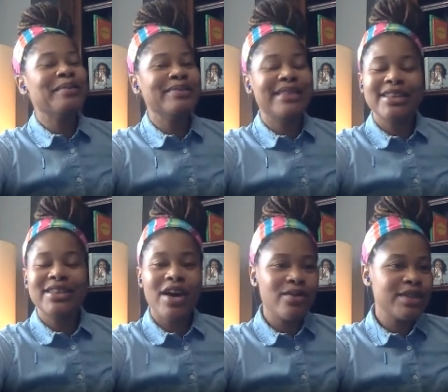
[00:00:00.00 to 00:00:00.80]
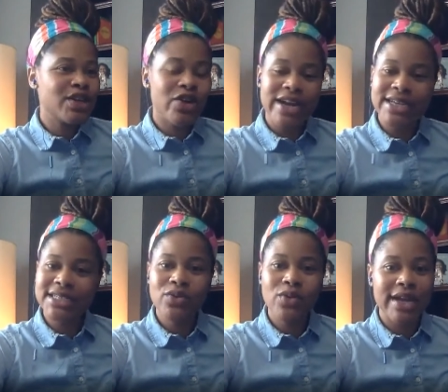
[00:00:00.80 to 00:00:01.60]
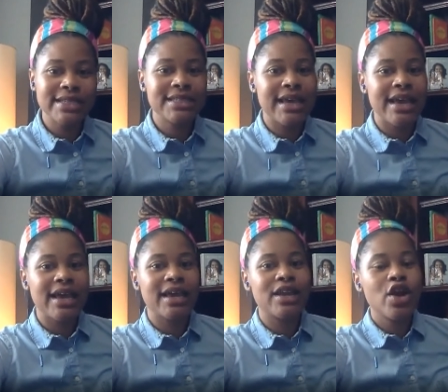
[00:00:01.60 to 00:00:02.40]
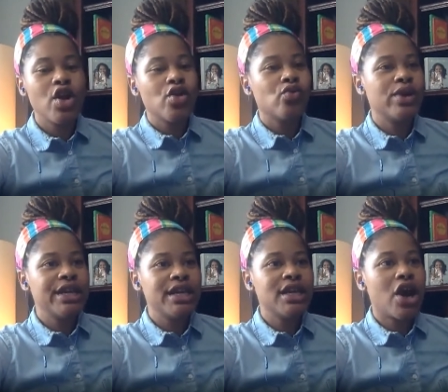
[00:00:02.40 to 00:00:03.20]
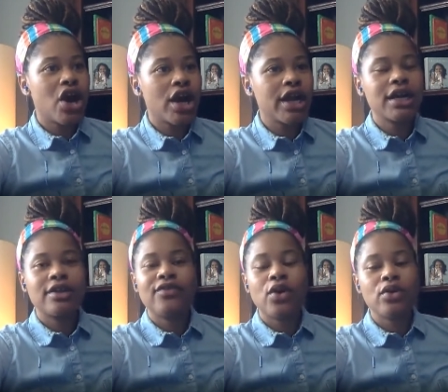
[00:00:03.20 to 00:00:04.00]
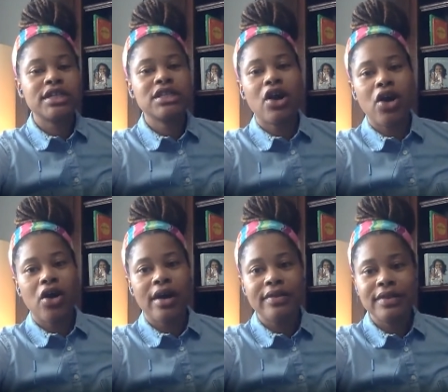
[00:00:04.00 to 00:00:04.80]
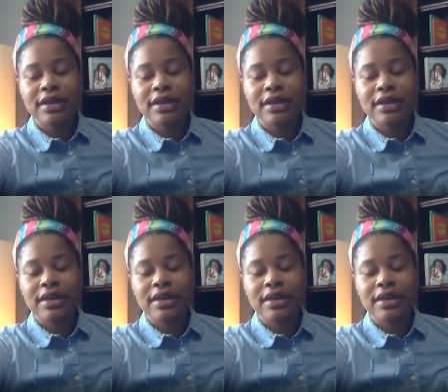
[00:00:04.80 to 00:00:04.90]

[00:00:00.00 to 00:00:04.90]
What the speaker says: they thought I was crazy when I said, we aren't going to focus on